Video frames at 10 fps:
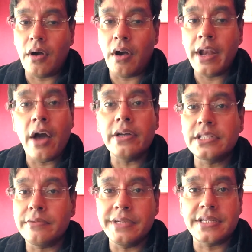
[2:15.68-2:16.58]
I know I
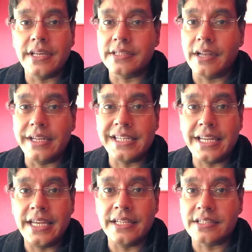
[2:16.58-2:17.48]
still miss things like
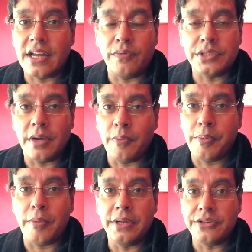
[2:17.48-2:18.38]
tea and stuff, which I will
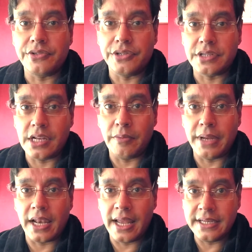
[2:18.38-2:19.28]
probably introduce a little
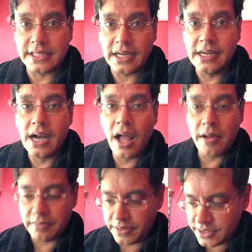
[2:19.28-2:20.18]
bit later.
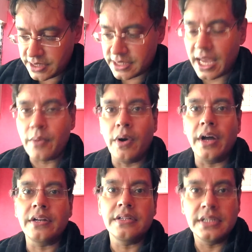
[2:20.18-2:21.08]
But this is day
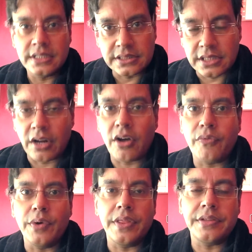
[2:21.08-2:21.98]
one. Start off
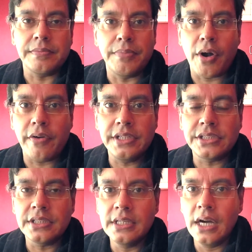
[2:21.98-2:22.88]
with some
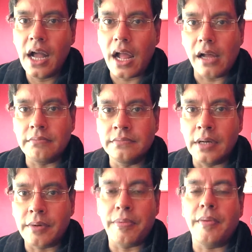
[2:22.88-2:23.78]
porridge. I'm
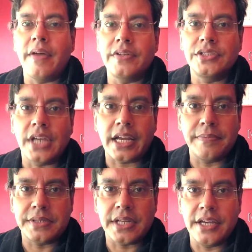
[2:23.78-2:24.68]
going to probably have a jacket
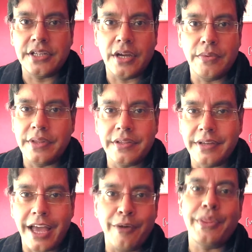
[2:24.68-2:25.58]
potato
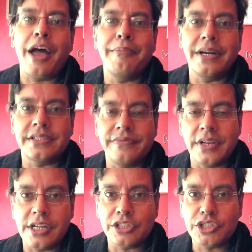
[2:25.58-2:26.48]
without butter for
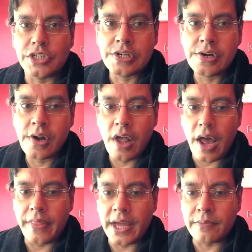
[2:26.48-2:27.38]
lunch.
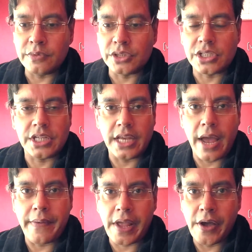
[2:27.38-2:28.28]
And then we'll just see
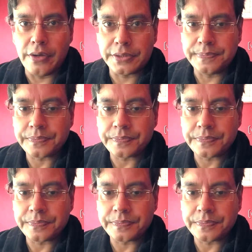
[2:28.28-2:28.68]
how it goes.